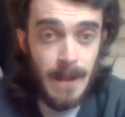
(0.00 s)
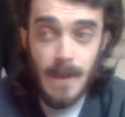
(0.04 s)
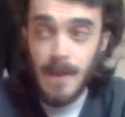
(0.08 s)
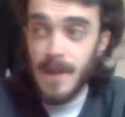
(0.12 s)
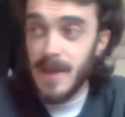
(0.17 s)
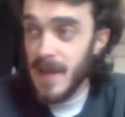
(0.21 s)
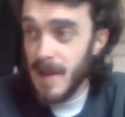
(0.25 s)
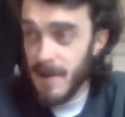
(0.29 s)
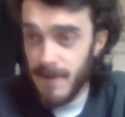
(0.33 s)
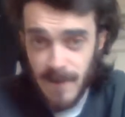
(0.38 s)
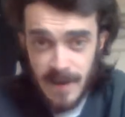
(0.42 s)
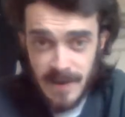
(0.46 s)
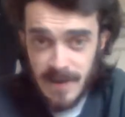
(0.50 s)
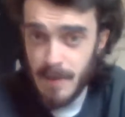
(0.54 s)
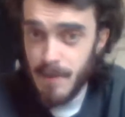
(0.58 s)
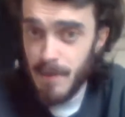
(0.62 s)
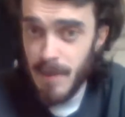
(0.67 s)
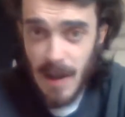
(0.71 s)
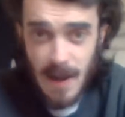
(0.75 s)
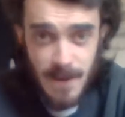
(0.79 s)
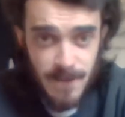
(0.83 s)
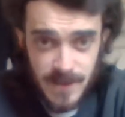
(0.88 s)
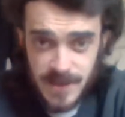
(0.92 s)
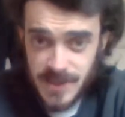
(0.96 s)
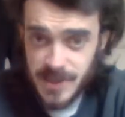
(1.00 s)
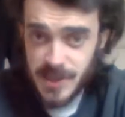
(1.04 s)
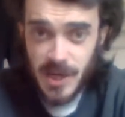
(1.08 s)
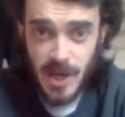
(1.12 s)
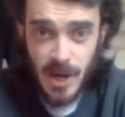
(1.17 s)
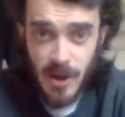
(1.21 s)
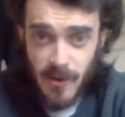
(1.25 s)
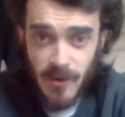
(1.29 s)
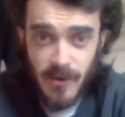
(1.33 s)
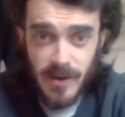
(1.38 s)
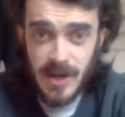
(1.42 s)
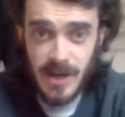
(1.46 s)
The FA didn't pay for
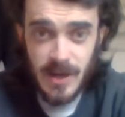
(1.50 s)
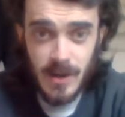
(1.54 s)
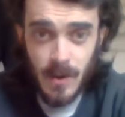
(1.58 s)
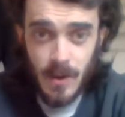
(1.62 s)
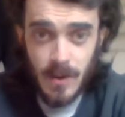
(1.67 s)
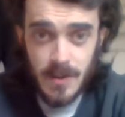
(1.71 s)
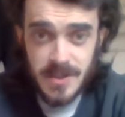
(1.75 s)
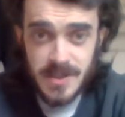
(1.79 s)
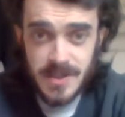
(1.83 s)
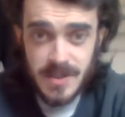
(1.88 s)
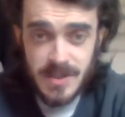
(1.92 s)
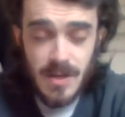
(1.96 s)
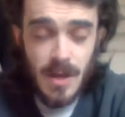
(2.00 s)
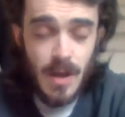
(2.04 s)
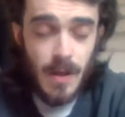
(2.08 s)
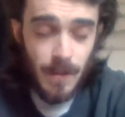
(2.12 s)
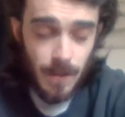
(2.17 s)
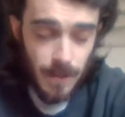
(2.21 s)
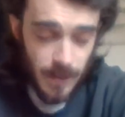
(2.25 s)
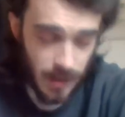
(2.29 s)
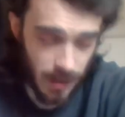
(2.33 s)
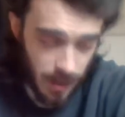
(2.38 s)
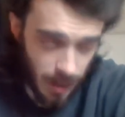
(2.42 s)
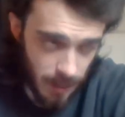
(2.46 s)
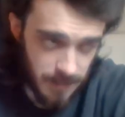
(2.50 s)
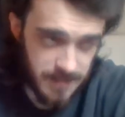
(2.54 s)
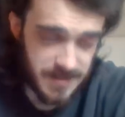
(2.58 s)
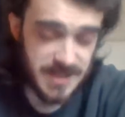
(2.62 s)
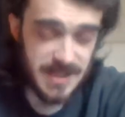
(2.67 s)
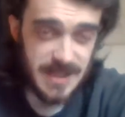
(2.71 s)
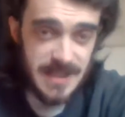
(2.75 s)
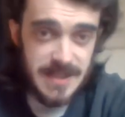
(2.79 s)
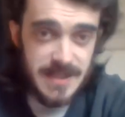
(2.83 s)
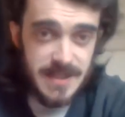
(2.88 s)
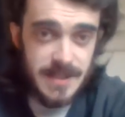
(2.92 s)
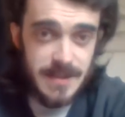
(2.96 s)
security costs. The clubs
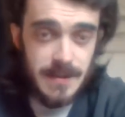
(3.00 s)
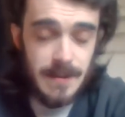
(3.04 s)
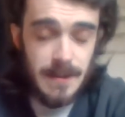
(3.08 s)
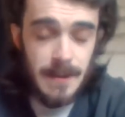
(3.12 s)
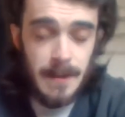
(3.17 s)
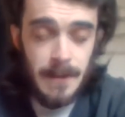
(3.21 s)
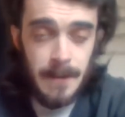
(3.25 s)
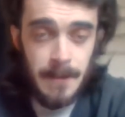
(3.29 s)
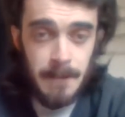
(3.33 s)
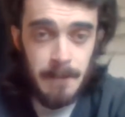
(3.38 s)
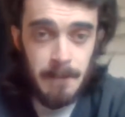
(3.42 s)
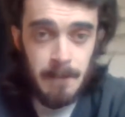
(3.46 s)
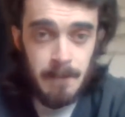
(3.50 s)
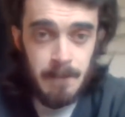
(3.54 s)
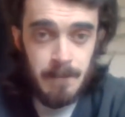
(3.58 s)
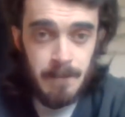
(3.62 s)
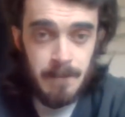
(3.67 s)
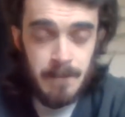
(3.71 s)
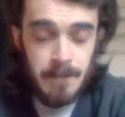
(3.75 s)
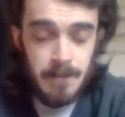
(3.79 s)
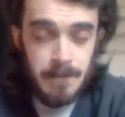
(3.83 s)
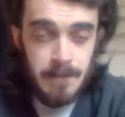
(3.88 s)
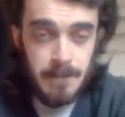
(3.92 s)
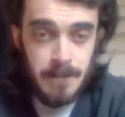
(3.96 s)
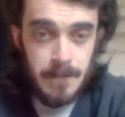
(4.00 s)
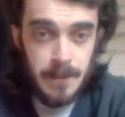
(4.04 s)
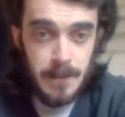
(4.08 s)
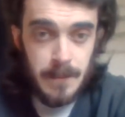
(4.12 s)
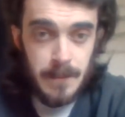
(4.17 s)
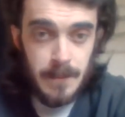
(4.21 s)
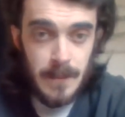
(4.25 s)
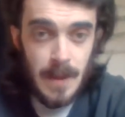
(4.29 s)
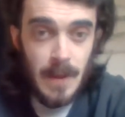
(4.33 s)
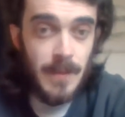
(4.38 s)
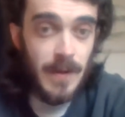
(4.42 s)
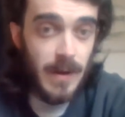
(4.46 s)
did.
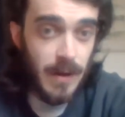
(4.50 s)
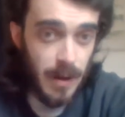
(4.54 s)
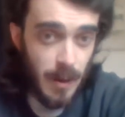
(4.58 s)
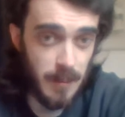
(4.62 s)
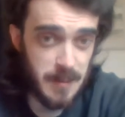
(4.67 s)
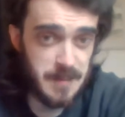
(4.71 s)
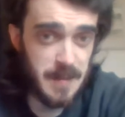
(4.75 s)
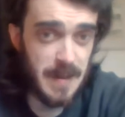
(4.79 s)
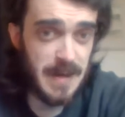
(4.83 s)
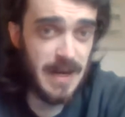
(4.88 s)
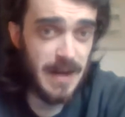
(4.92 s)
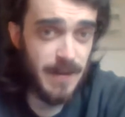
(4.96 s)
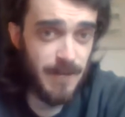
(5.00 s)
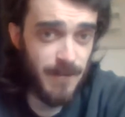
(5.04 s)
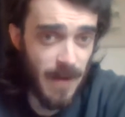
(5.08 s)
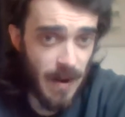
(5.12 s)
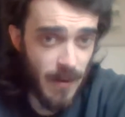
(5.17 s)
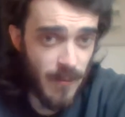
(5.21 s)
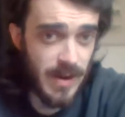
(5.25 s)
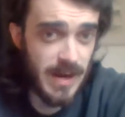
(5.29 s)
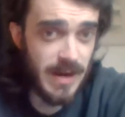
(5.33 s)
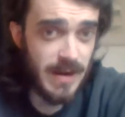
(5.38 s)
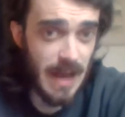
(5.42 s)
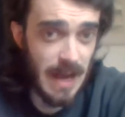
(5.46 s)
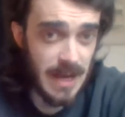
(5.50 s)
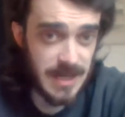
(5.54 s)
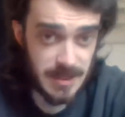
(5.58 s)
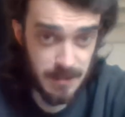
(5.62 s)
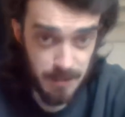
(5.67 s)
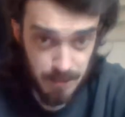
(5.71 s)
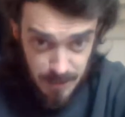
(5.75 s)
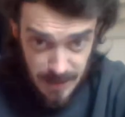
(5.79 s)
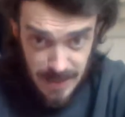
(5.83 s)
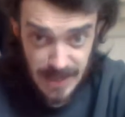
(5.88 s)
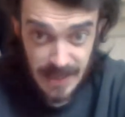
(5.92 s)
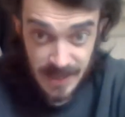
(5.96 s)
The clubs had
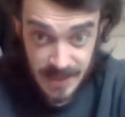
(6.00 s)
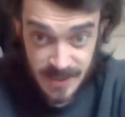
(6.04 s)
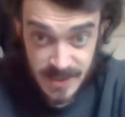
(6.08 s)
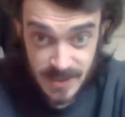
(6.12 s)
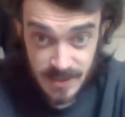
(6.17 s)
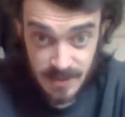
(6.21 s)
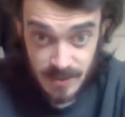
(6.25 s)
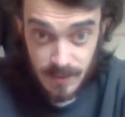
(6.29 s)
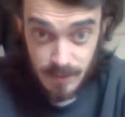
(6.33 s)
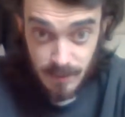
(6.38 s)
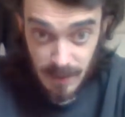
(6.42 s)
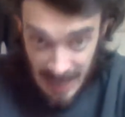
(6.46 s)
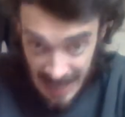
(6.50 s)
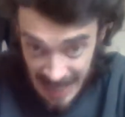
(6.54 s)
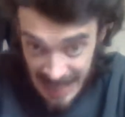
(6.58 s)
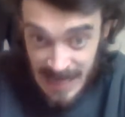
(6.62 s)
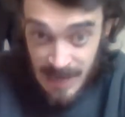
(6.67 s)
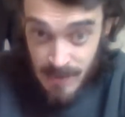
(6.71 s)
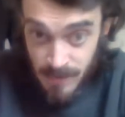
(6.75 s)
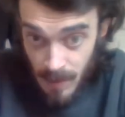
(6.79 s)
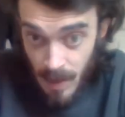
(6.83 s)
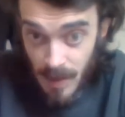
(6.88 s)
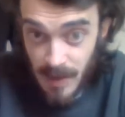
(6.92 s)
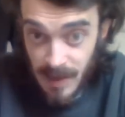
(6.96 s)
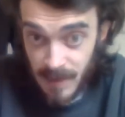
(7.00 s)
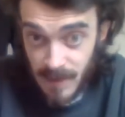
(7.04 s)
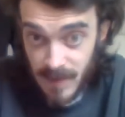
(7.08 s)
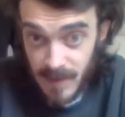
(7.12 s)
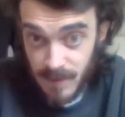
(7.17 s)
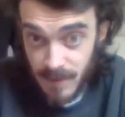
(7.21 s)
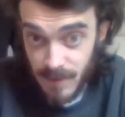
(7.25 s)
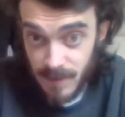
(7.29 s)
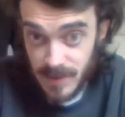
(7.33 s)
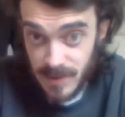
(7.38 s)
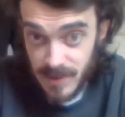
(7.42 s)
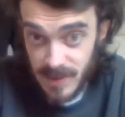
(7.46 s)
to bid, pay money
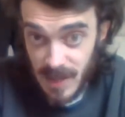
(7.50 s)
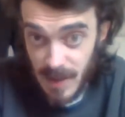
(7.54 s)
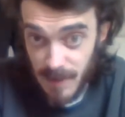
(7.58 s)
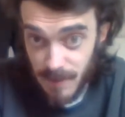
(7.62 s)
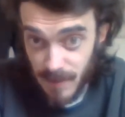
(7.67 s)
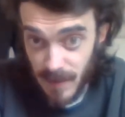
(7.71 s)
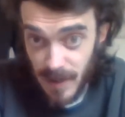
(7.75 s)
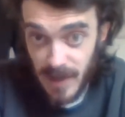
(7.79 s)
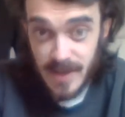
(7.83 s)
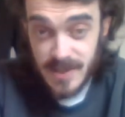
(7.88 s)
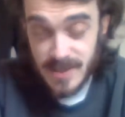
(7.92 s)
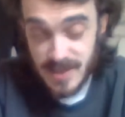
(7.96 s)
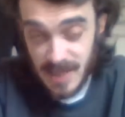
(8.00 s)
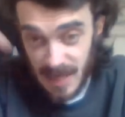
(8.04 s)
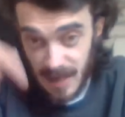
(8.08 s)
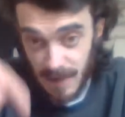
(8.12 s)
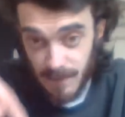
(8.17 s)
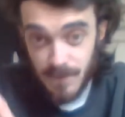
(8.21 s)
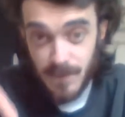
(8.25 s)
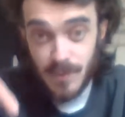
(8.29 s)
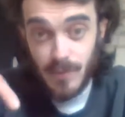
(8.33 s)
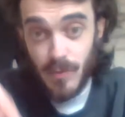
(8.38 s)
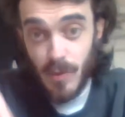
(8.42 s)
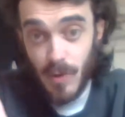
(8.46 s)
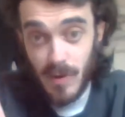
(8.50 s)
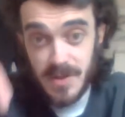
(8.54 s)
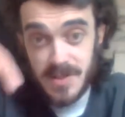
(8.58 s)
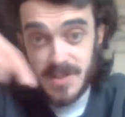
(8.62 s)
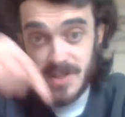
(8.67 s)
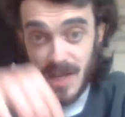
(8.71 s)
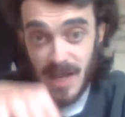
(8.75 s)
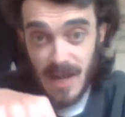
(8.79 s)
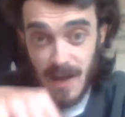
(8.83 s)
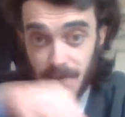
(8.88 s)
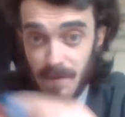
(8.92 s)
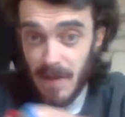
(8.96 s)
to the FA to have the rights
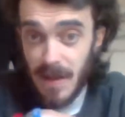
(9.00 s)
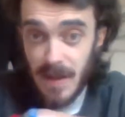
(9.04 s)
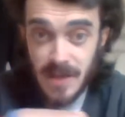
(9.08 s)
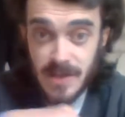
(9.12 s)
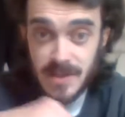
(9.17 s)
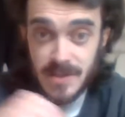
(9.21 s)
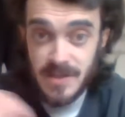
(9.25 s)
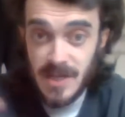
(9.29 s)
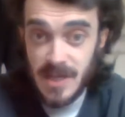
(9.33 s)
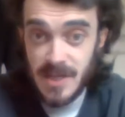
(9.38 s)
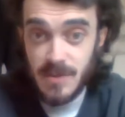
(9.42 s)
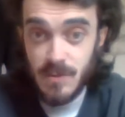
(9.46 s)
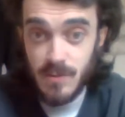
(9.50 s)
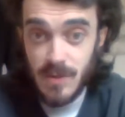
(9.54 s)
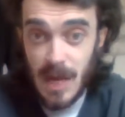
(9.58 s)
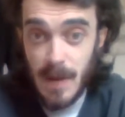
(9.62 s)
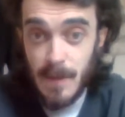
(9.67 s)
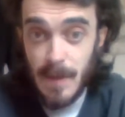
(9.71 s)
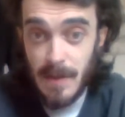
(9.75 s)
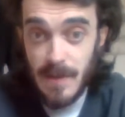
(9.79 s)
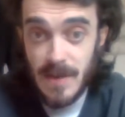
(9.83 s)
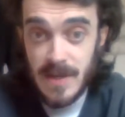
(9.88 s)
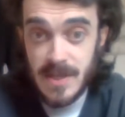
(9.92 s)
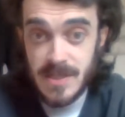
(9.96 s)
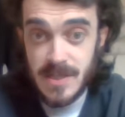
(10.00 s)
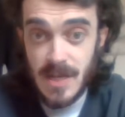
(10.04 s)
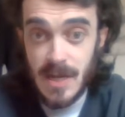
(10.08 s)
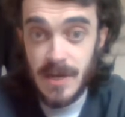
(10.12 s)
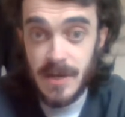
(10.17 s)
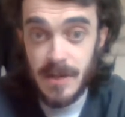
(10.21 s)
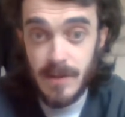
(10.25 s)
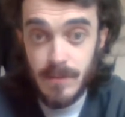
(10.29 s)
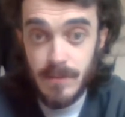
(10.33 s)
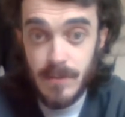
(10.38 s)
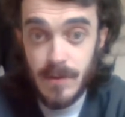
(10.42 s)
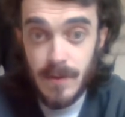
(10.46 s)
to have that international game at their
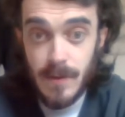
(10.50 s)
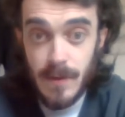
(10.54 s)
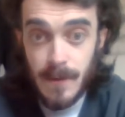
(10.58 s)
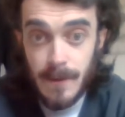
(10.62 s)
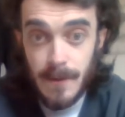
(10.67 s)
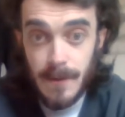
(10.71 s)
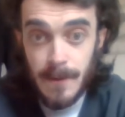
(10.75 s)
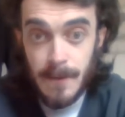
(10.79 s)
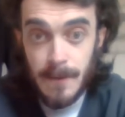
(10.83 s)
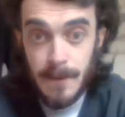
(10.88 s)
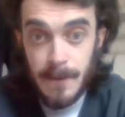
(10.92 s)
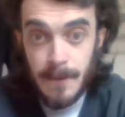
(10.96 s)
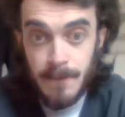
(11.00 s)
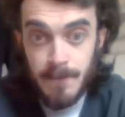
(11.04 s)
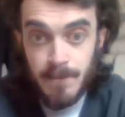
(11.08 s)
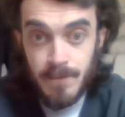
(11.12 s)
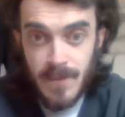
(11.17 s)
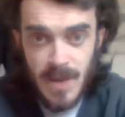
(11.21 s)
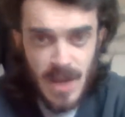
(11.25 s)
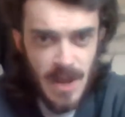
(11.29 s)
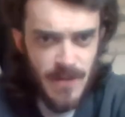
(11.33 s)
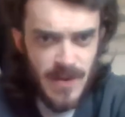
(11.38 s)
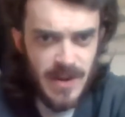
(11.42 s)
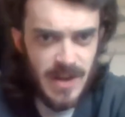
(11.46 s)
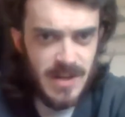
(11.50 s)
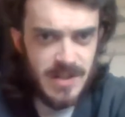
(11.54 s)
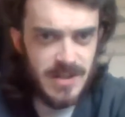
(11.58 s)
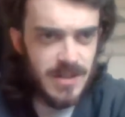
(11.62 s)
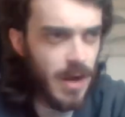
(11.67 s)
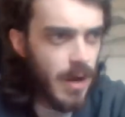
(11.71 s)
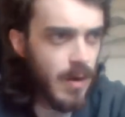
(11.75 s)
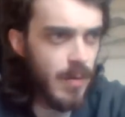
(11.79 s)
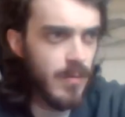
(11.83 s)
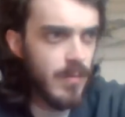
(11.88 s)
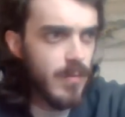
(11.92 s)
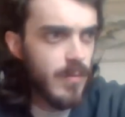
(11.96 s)
stadium. The FA didn't
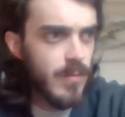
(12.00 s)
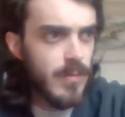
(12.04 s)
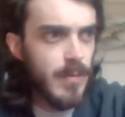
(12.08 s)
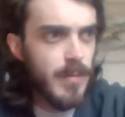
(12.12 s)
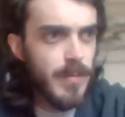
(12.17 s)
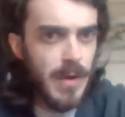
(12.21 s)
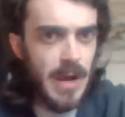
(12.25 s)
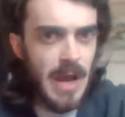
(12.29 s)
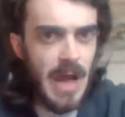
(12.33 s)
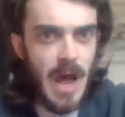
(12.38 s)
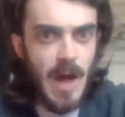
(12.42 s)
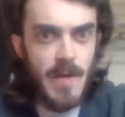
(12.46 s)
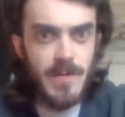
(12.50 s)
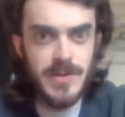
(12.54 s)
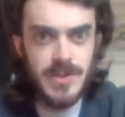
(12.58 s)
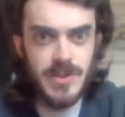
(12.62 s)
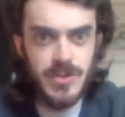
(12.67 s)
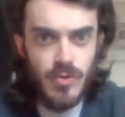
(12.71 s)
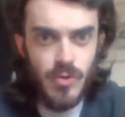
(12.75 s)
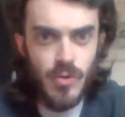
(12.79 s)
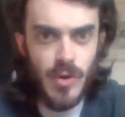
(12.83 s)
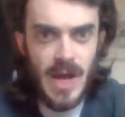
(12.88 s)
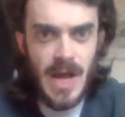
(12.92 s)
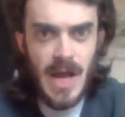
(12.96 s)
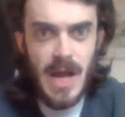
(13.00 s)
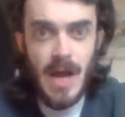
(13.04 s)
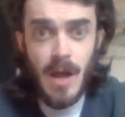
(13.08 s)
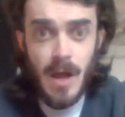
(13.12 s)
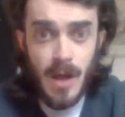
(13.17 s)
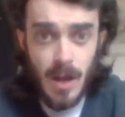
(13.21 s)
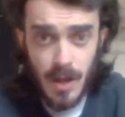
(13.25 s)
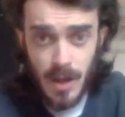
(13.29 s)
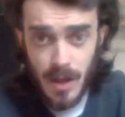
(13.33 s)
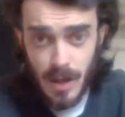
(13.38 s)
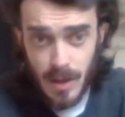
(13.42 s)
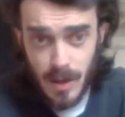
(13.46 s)
go, we'll pull it out of a straw hat.
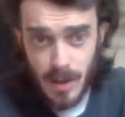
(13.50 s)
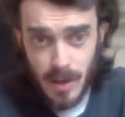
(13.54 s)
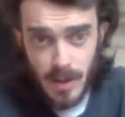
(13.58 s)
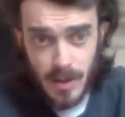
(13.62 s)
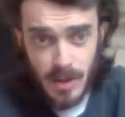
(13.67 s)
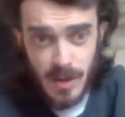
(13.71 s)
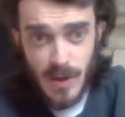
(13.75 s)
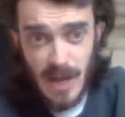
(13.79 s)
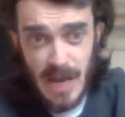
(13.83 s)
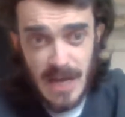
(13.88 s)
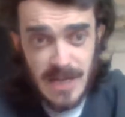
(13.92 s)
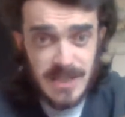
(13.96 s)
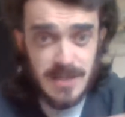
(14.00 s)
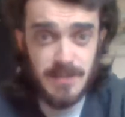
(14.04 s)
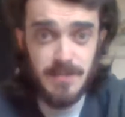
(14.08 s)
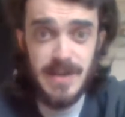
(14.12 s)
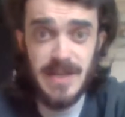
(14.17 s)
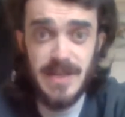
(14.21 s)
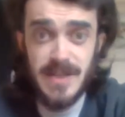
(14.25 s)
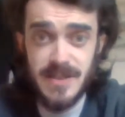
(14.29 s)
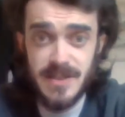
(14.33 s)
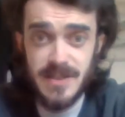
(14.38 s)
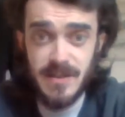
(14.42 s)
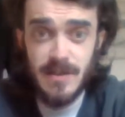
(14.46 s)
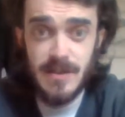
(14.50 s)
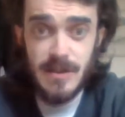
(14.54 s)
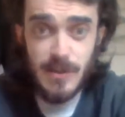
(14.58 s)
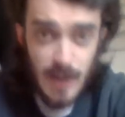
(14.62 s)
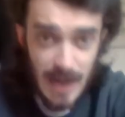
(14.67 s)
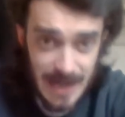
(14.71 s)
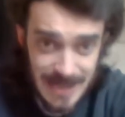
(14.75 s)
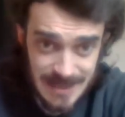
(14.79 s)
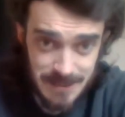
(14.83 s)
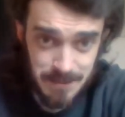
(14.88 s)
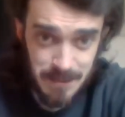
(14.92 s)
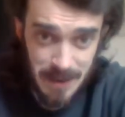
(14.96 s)
You had to bid. You
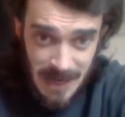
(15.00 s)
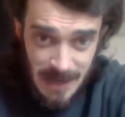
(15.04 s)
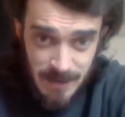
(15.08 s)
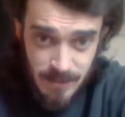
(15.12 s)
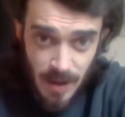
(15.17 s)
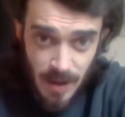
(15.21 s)
had to pay